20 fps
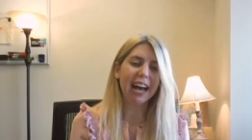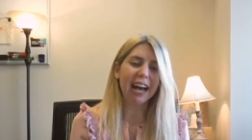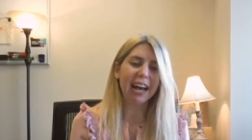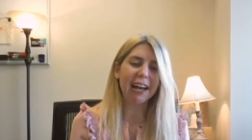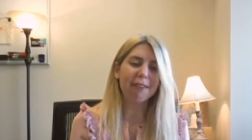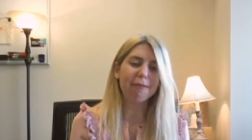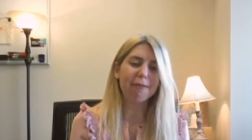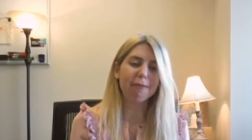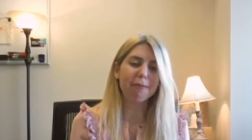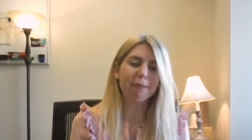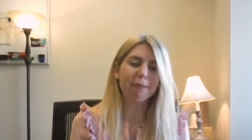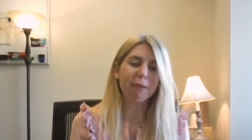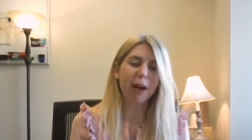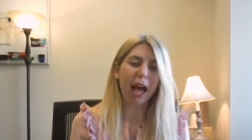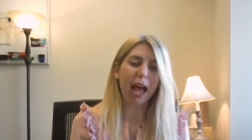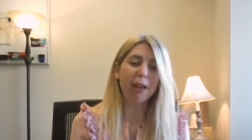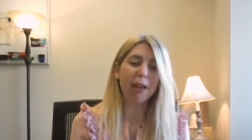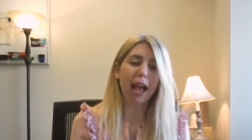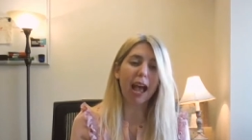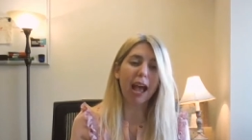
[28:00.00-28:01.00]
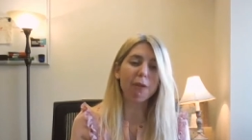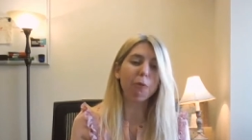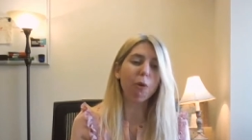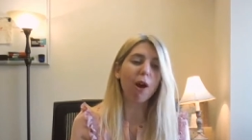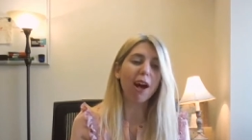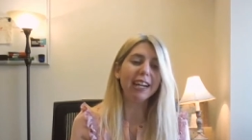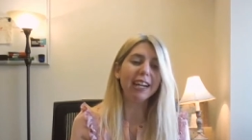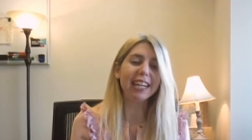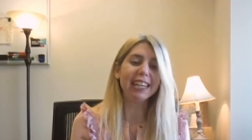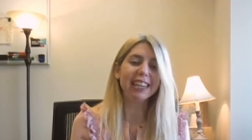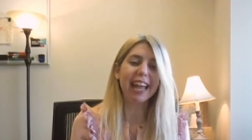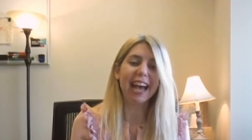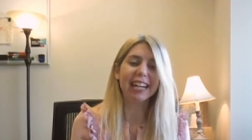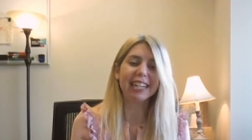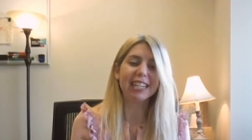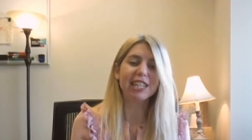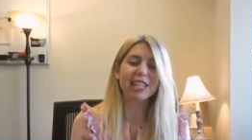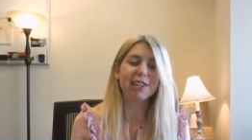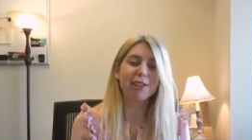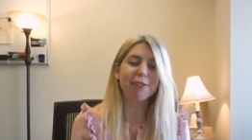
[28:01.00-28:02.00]
uh, I, I wanted
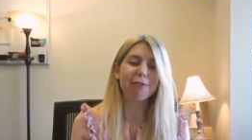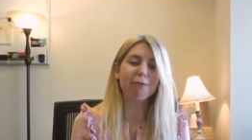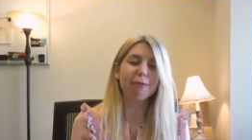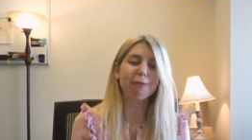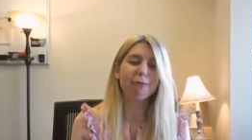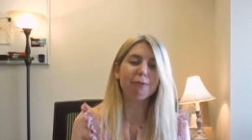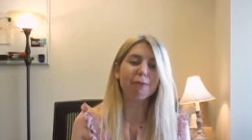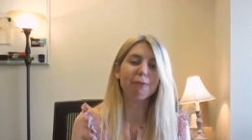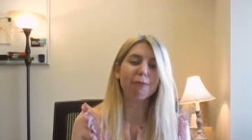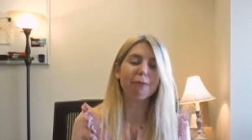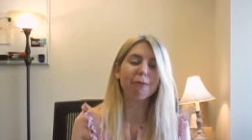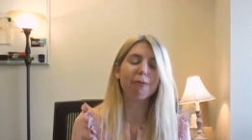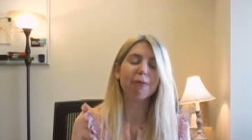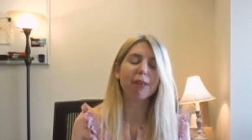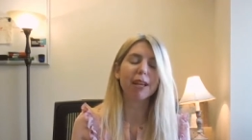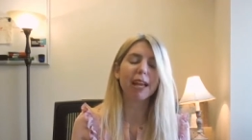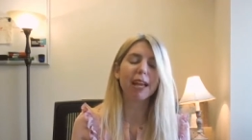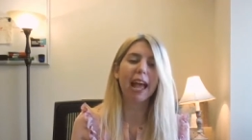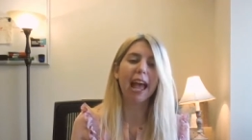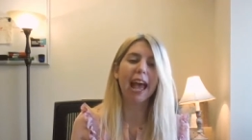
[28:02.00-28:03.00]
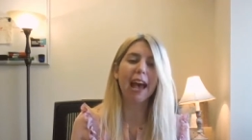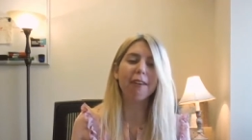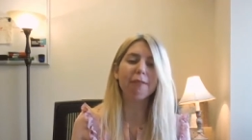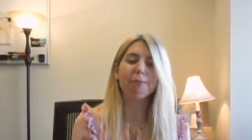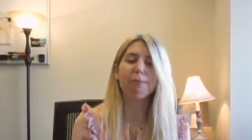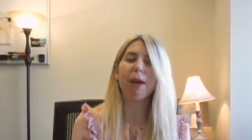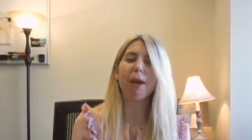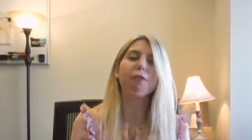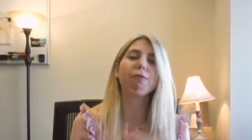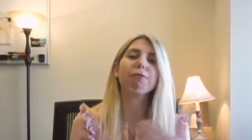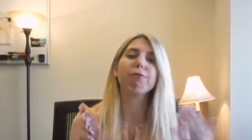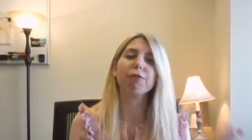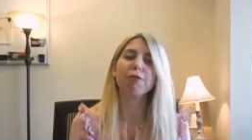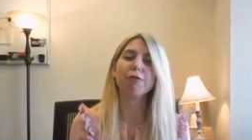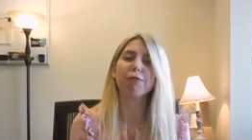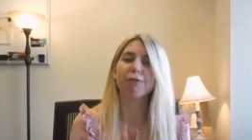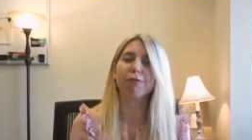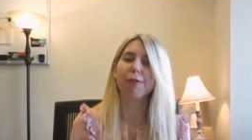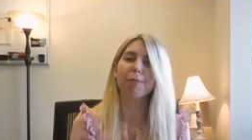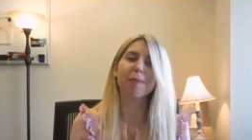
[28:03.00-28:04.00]
that to have, bear
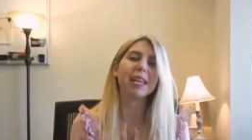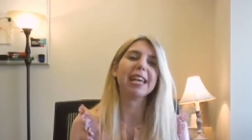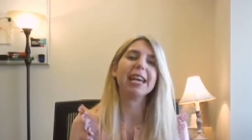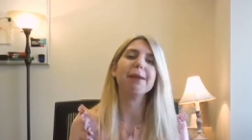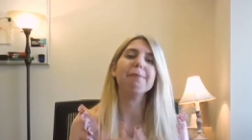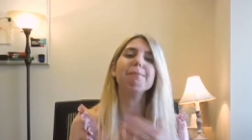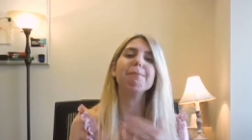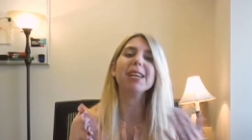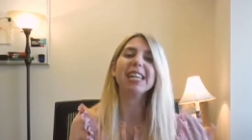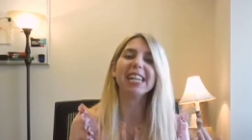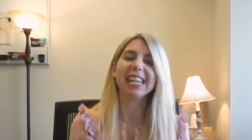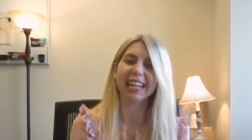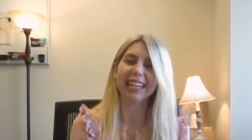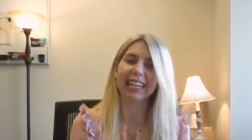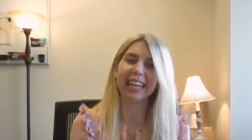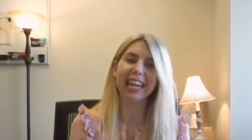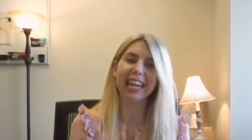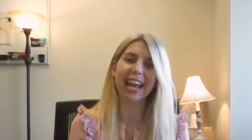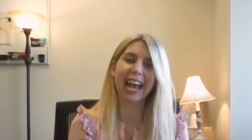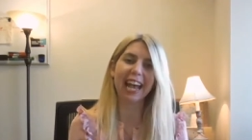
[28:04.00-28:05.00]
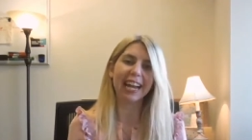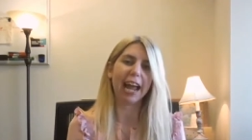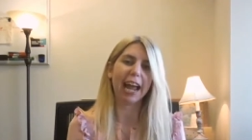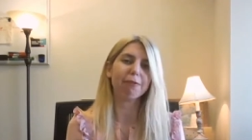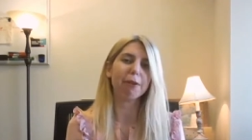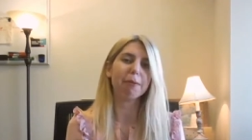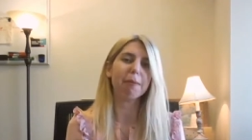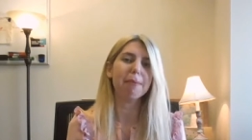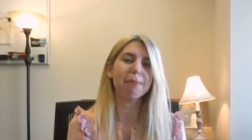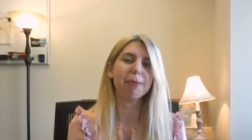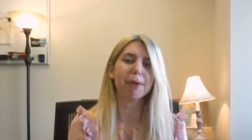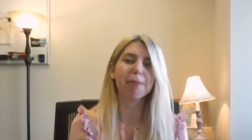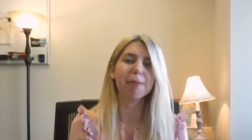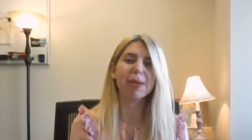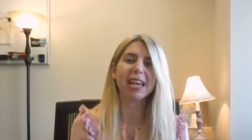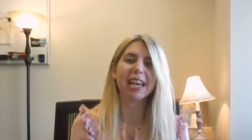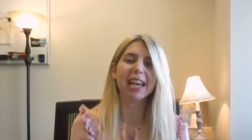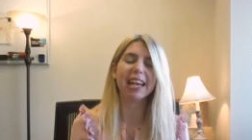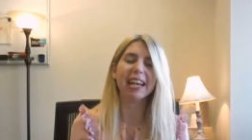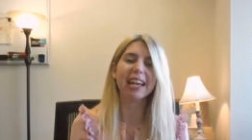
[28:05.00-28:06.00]
fruit for me immediately. And I remember
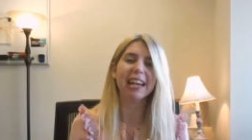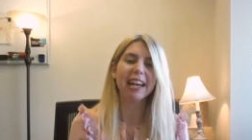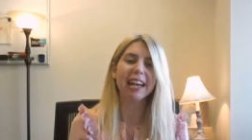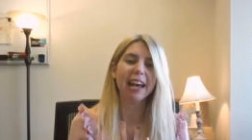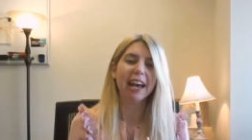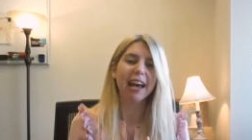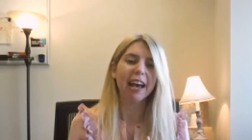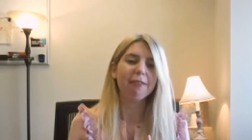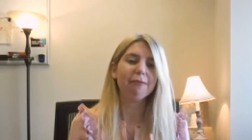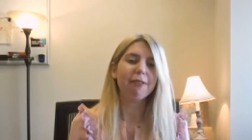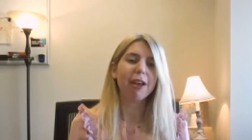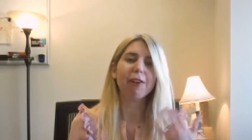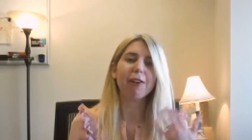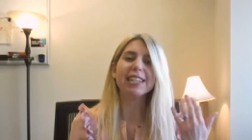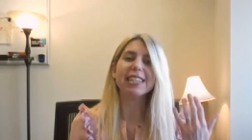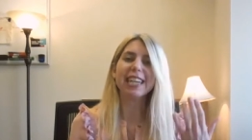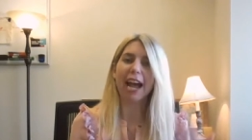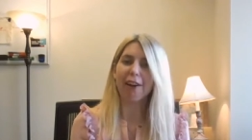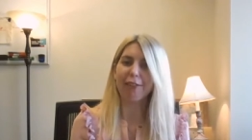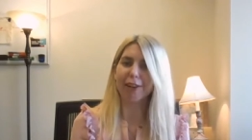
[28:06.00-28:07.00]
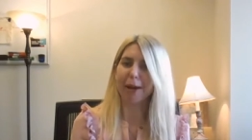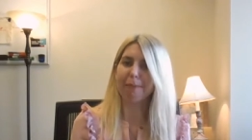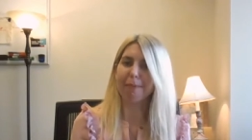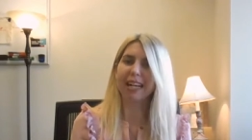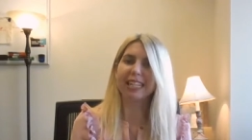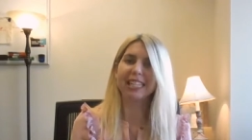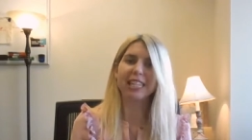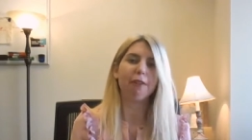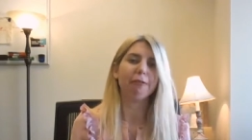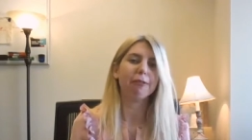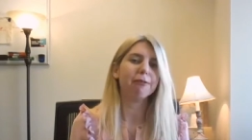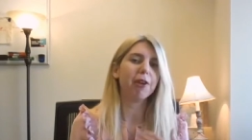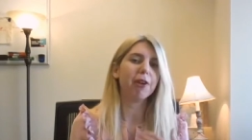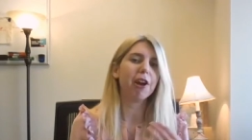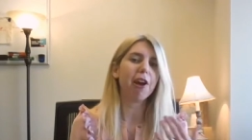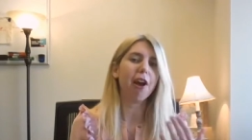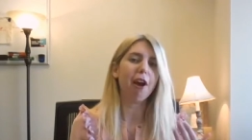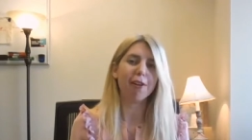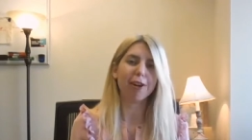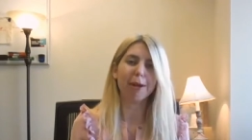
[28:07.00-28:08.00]
being very down on myself,
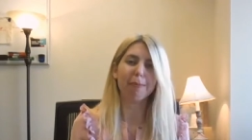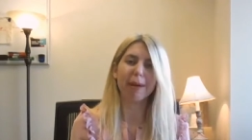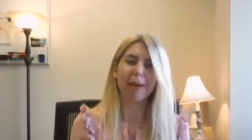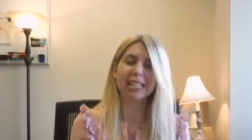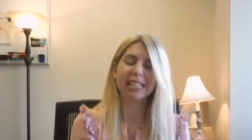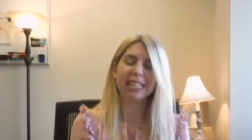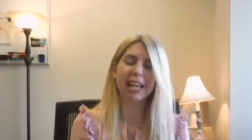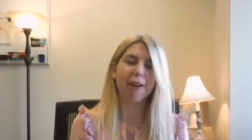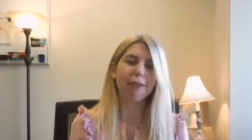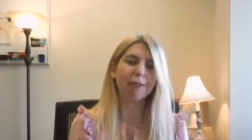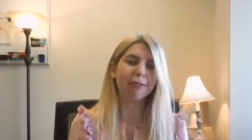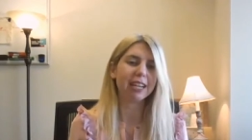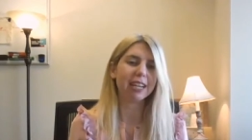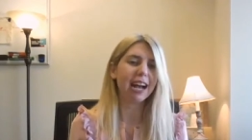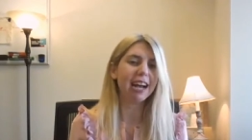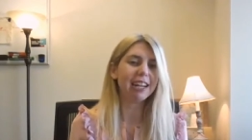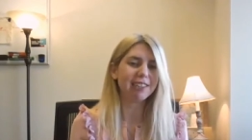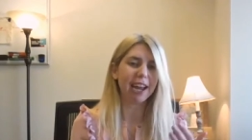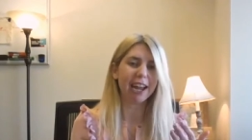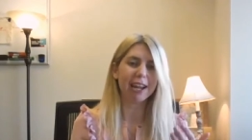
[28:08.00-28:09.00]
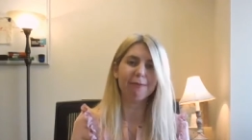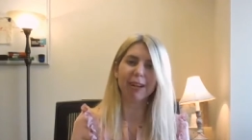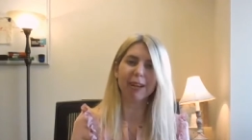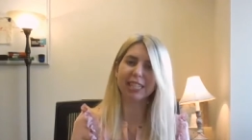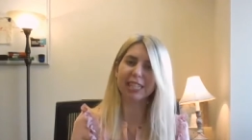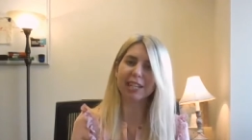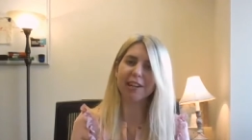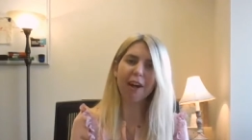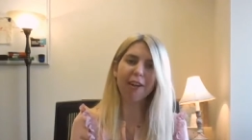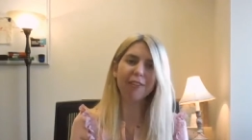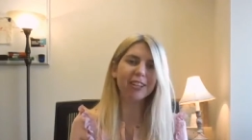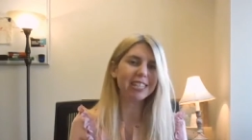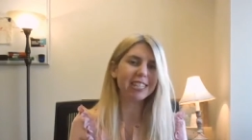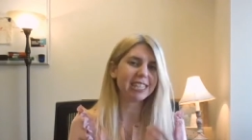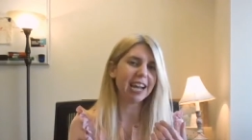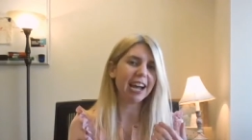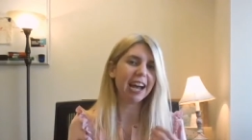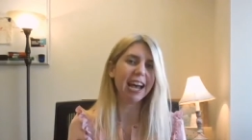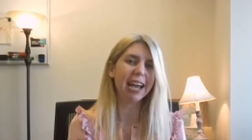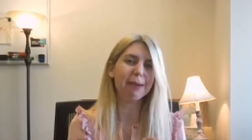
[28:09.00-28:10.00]
very hard on myself. That gosh, I invested all this
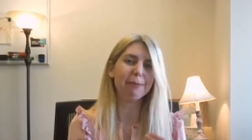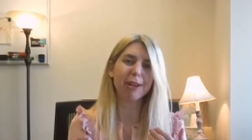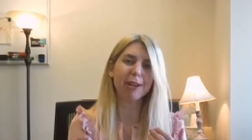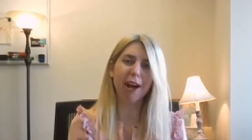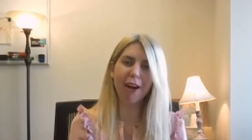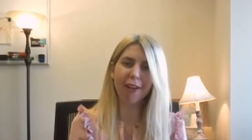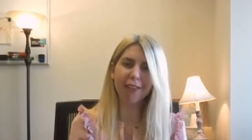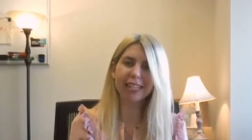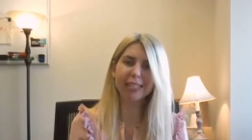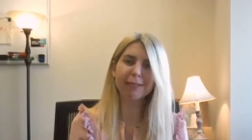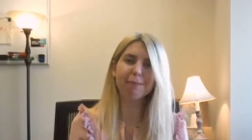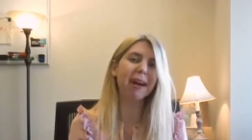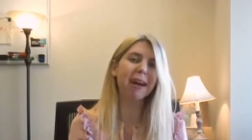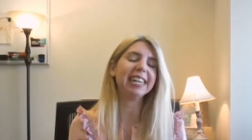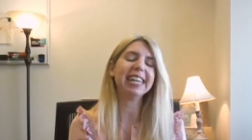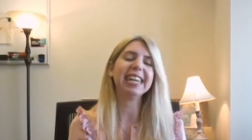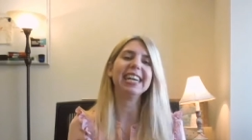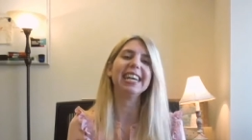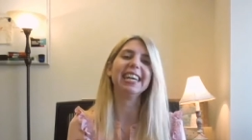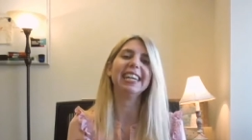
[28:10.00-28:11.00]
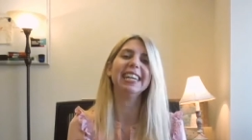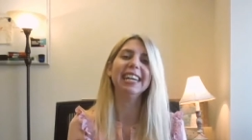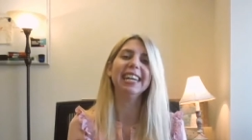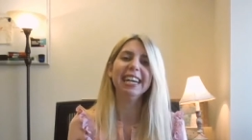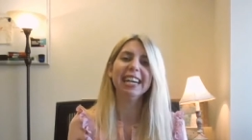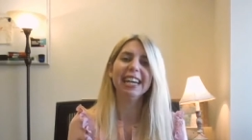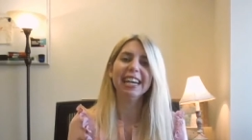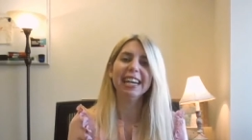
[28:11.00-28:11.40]
time and all this money and